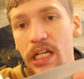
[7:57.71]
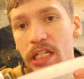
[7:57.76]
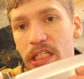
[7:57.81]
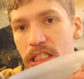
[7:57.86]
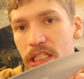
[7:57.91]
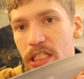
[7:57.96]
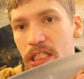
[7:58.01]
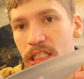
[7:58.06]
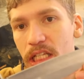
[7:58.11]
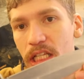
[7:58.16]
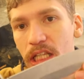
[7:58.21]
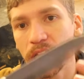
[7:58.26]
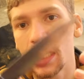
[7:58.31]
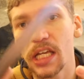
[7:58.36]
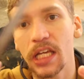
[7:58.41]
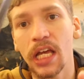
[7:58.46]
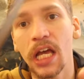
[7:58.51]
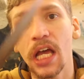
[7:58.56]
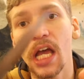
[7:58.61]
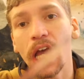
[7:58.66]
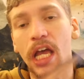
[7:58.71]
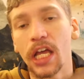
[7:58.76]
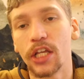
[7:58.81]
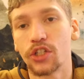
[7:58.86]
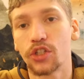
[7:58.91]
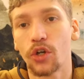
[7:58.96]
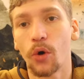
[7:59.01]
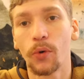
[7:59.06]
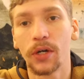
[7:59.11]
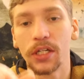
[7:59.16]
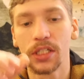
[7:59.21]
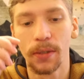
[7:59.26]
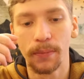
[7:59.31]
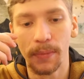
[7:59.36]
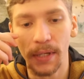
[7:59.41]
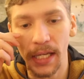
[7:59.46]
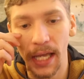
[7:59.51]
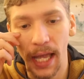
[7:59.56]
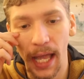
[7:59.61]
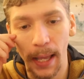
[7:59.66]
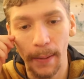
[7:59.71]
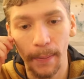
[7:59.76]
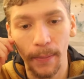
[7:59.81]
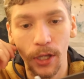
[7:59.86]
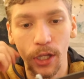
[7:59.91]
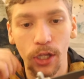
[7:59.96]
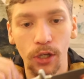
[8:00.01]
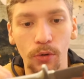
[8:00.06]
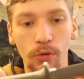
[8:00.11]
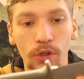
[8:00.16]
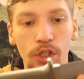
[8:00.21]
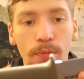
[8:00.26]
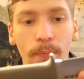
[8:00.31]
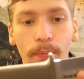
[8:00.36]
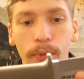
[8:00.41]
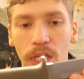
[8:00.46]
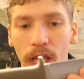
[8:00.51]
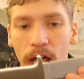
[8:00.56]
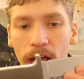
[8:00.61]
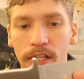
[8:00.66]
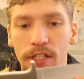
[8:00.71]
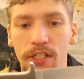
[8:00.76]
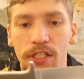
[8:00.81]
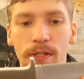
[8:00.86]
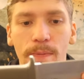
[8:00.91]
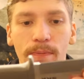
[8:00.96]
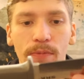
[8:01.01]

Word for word: decently is going to be a huge plus.